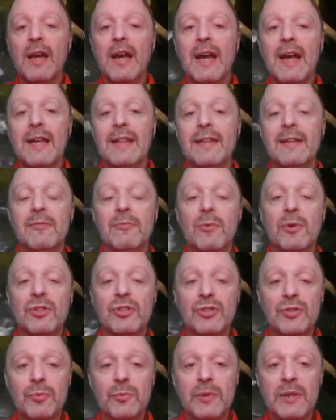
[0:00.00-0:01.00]
And then
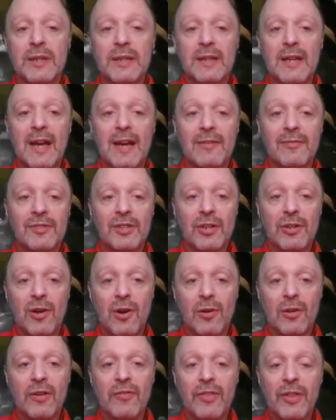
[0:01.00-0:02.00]
once we have done
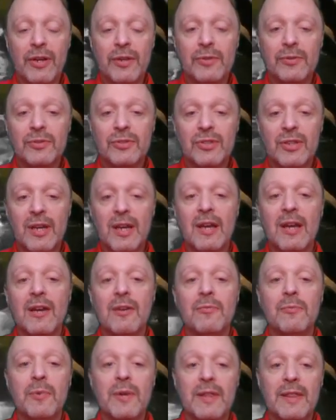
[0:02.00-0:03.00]
all of those,
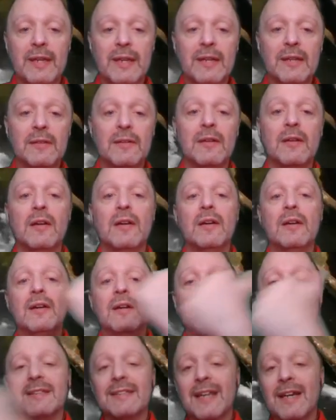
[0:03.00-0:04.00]
we then
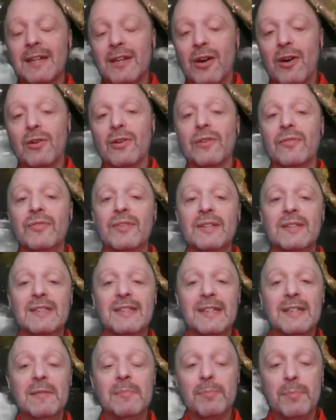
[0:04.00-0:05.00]
assign all of the
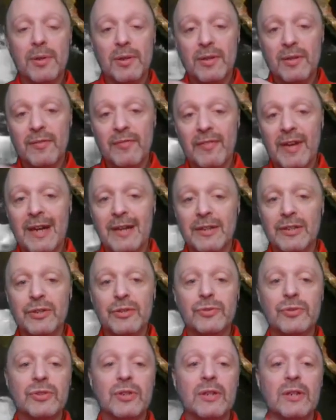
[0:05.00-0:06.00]
temp
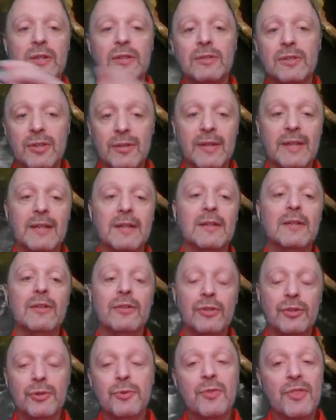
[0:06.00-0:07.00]
values to the
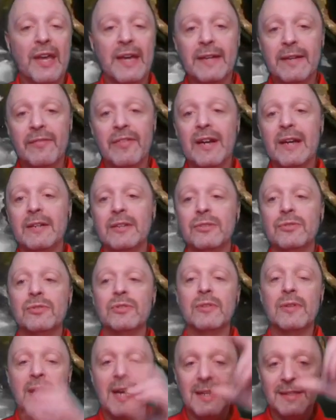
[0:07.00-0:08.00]
new theta
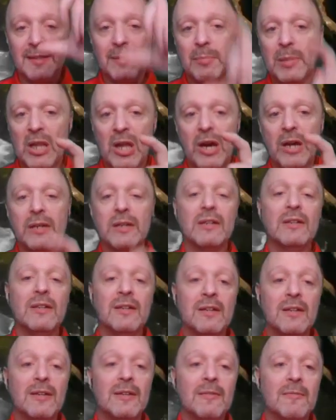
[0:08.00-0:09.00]
values as a block.
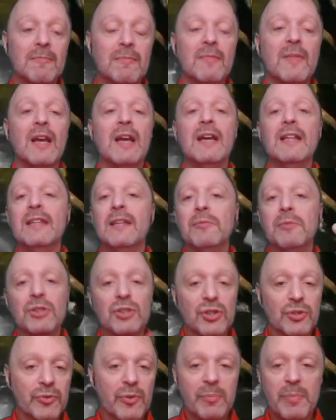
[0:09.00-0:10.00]
And then we
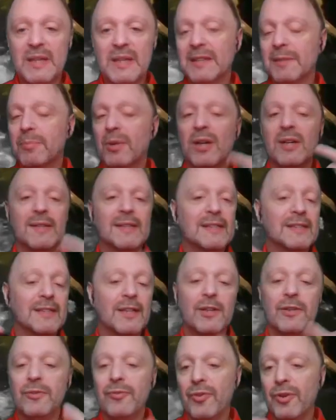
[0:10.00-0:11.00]
just repeat the process
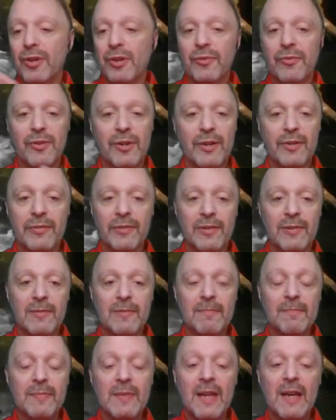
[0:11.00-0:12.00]
over and over and over.
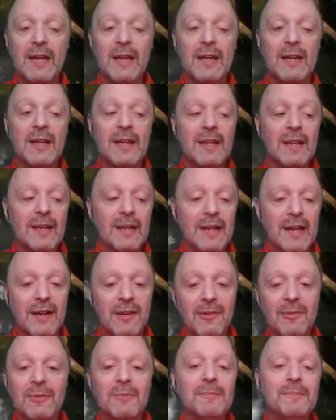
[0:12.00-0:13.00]

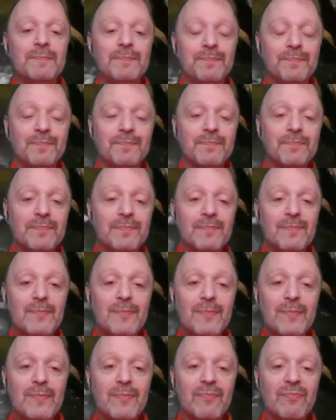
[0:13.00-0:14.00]
Now,
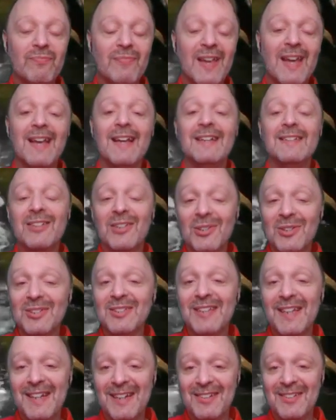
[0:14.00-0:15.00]

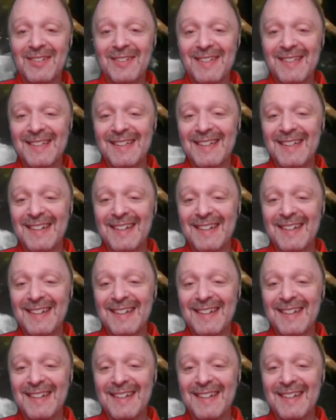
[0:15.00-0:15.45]
turns out